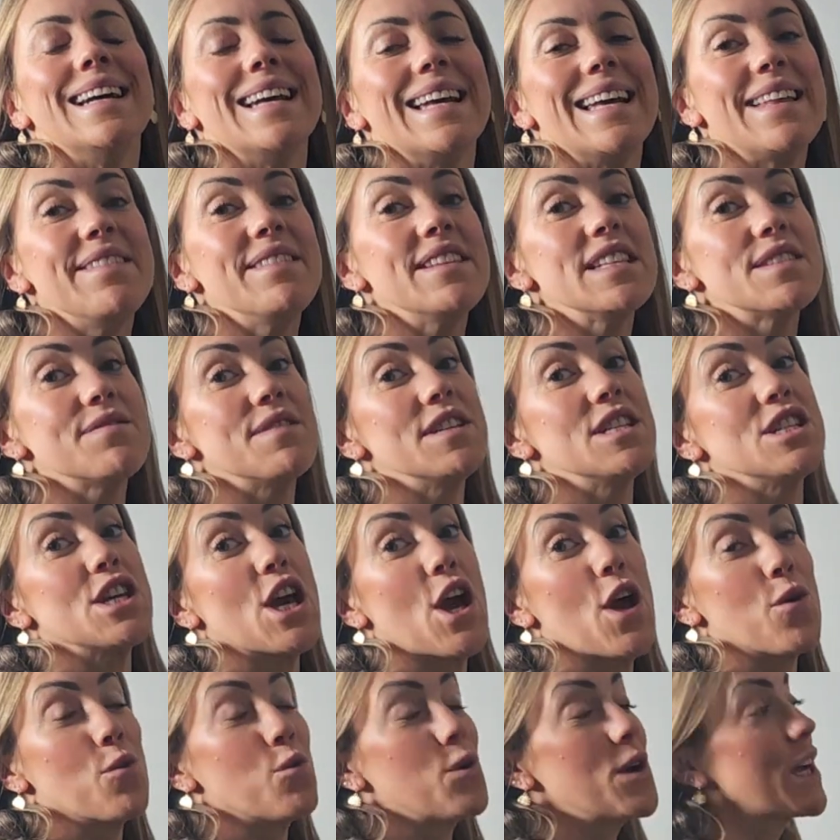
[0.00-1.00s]
In this
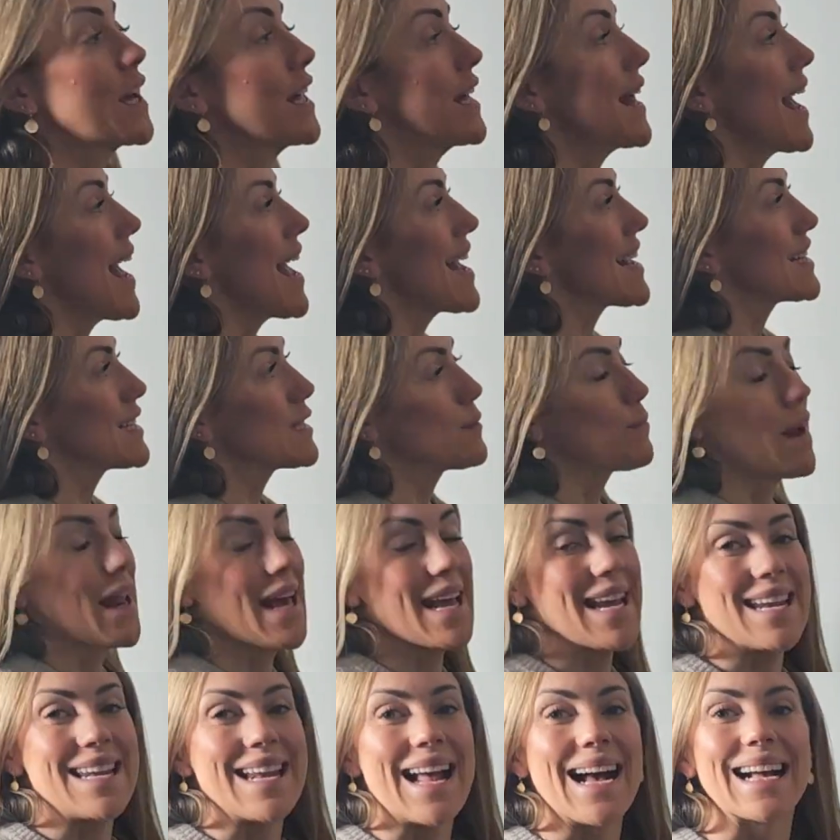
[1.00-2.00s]
video, we're going to
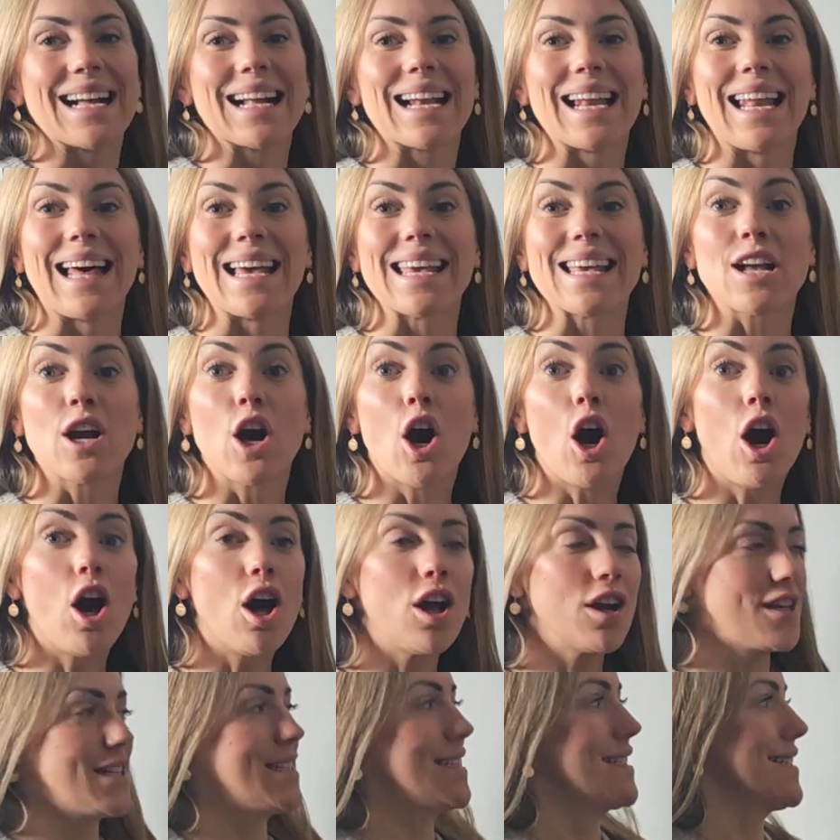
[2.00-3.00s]
explain
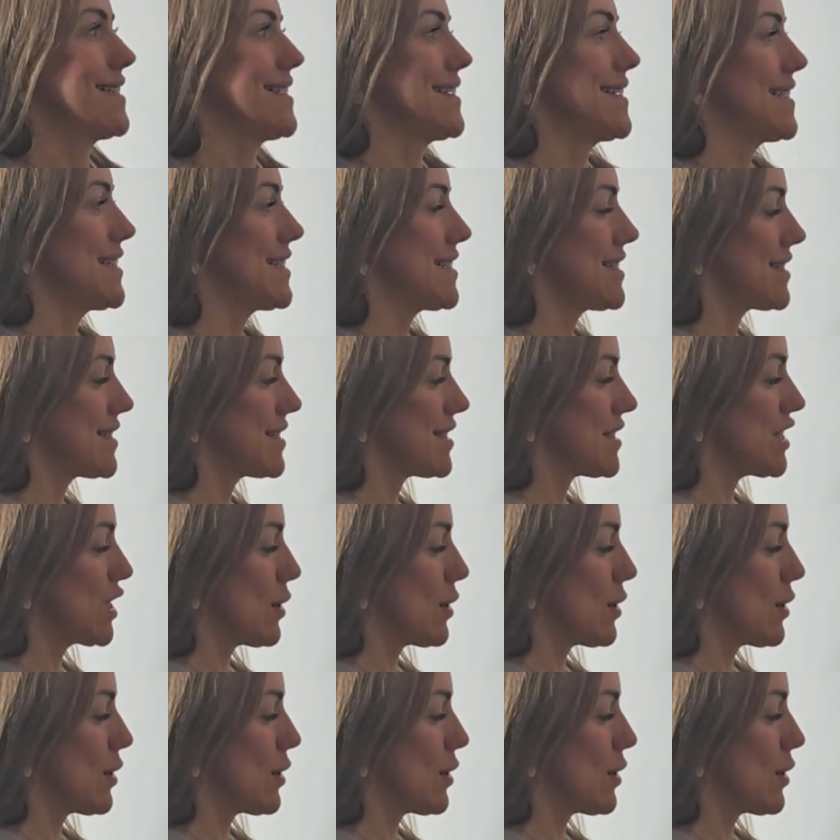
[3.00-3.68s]
glycolysis.